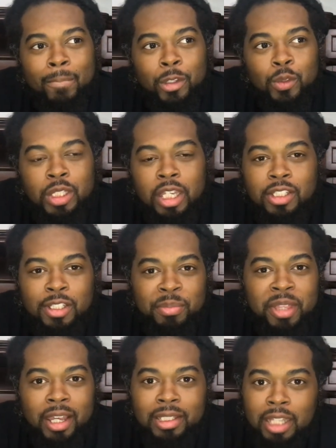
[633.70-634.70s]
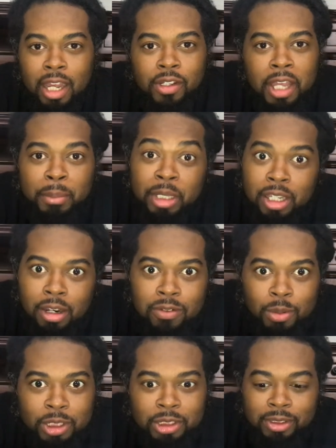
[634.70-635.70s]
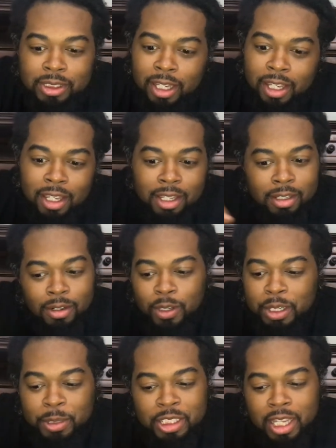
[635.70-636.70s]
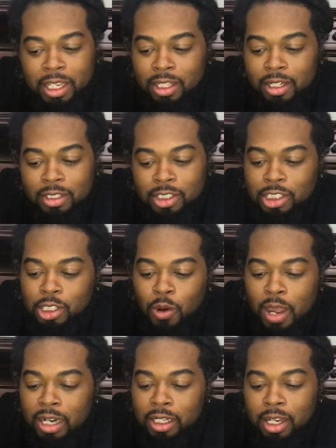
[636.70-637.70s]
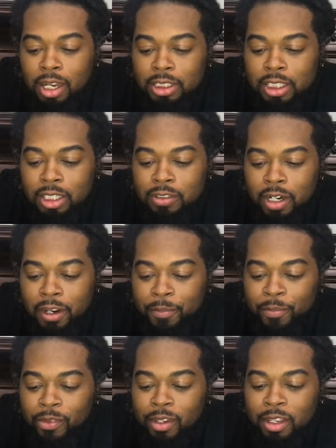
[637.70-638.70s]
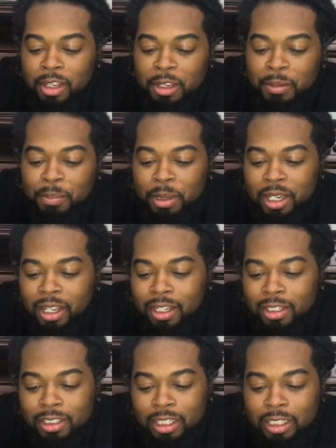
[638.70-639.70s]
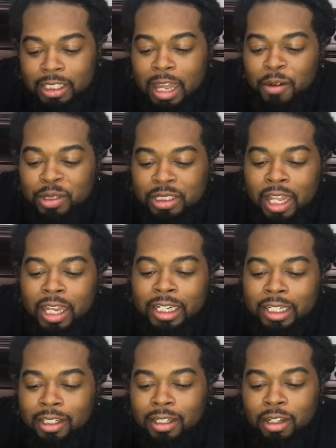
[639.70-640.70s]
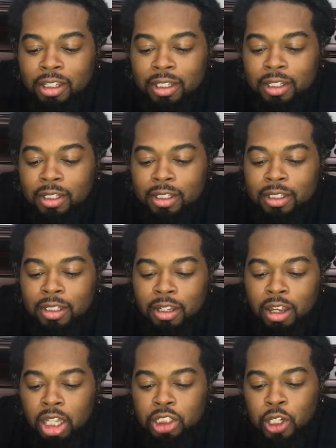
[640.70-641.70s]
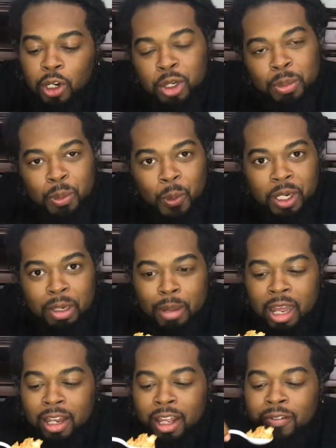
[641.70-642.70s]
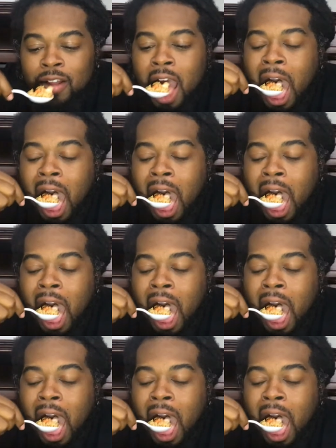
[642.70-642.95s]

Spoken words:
you say some things now, you got to be careful what you say. You know, it can be taken so out of context, right? But that was, like, a turning point in my life.